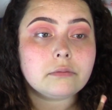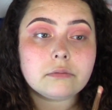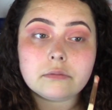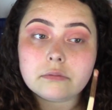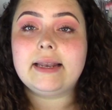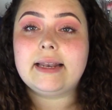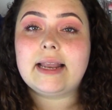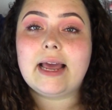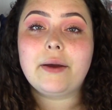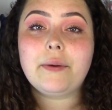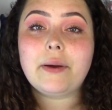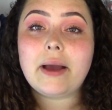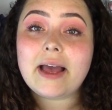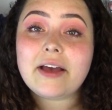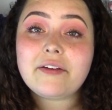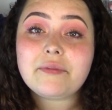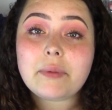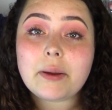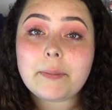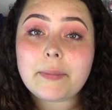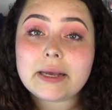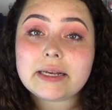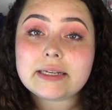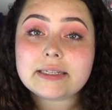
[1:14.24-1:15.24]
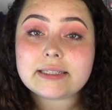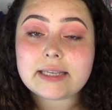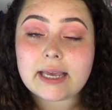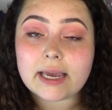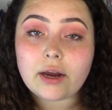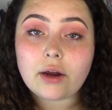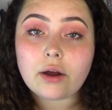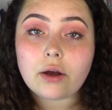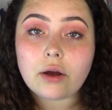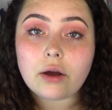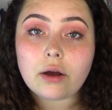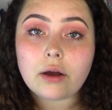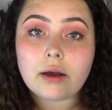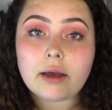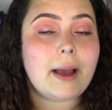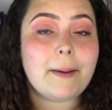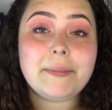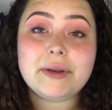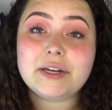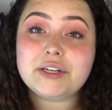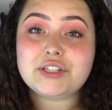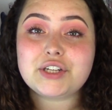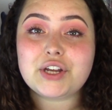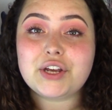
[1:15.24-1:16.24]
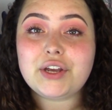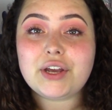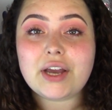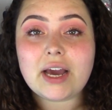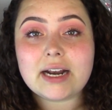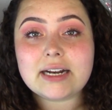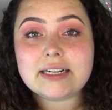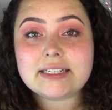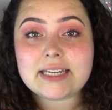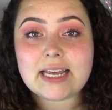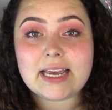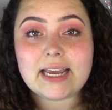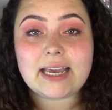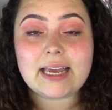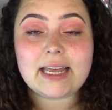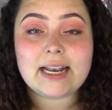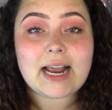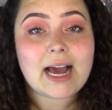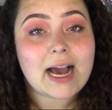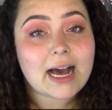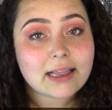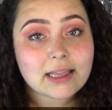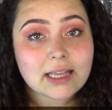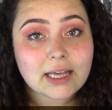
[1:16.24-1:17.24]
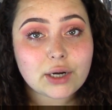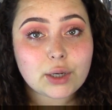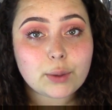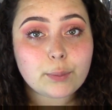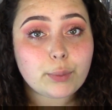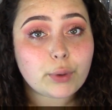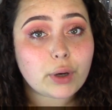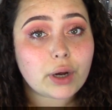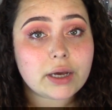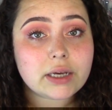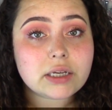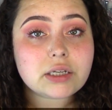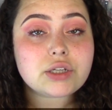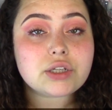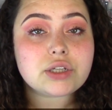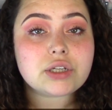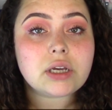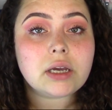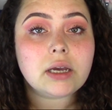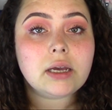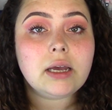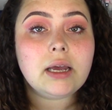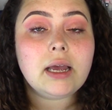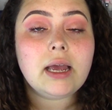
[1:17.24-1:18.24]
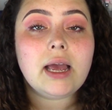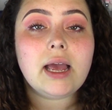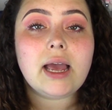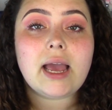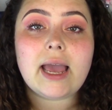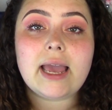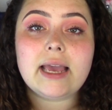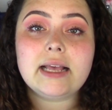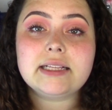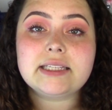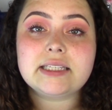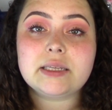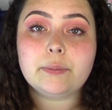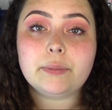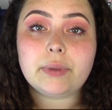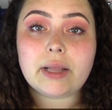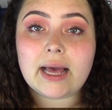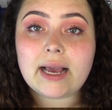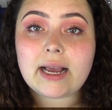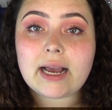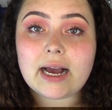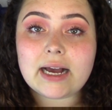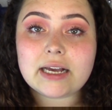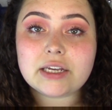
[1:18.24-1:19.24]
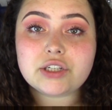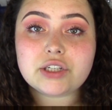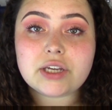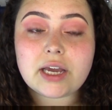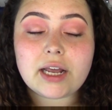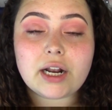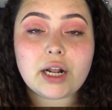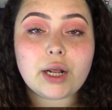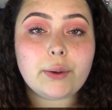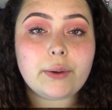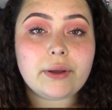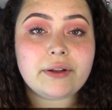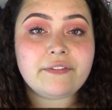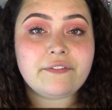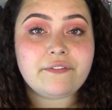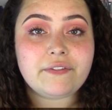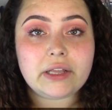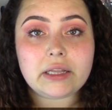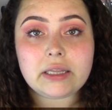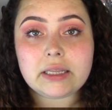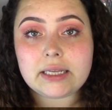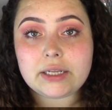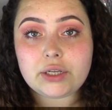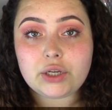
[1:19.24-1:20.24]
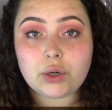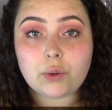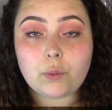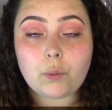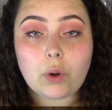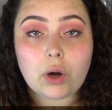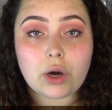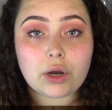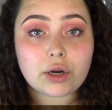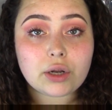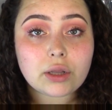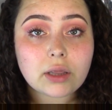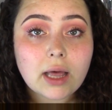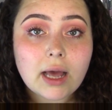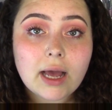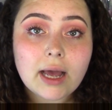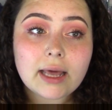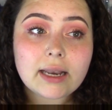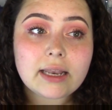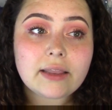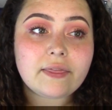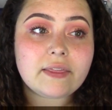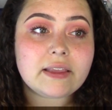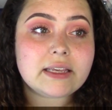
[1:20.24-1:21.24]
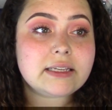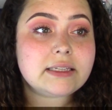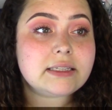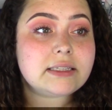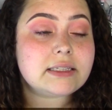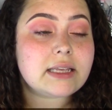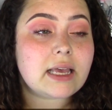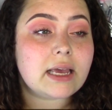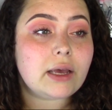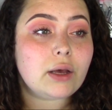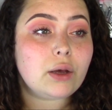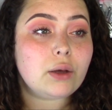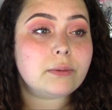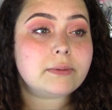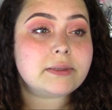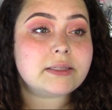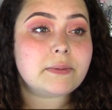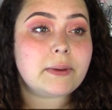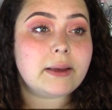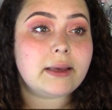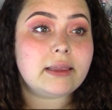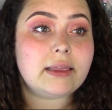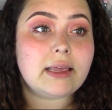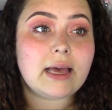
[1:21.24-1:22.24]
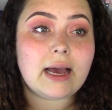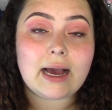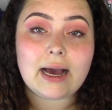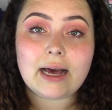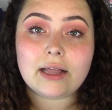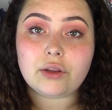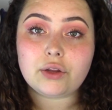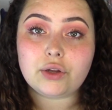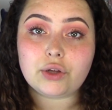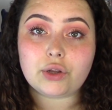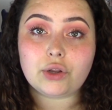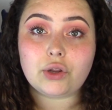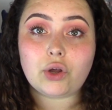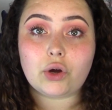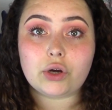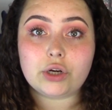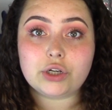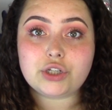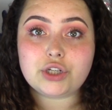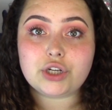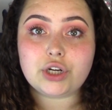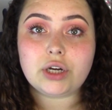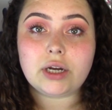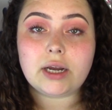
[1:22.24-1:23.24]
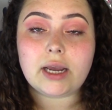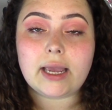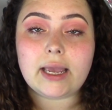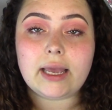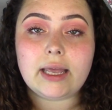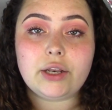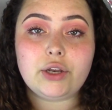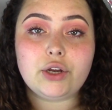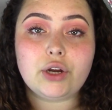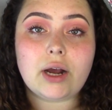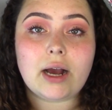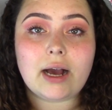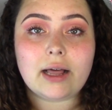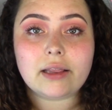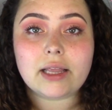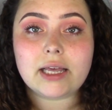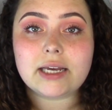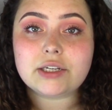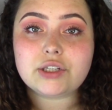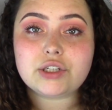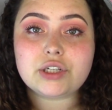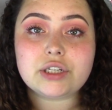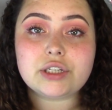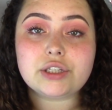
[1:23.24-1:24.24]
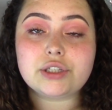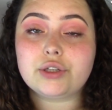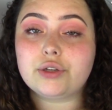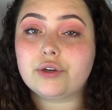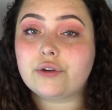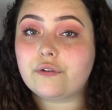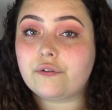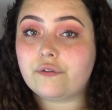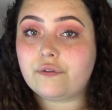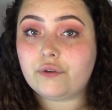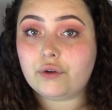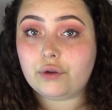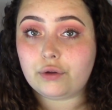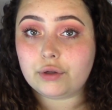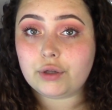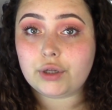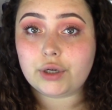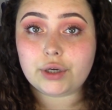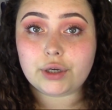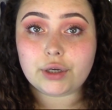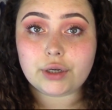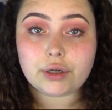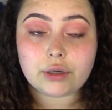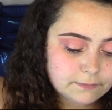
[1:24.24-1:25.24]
Okay, now I have my mascara on. I'm going to show you how to take an eyeliner brush and some black eyeshadow and fill in your waterline. This helps make the eye look larger and your eyelashes look fuller.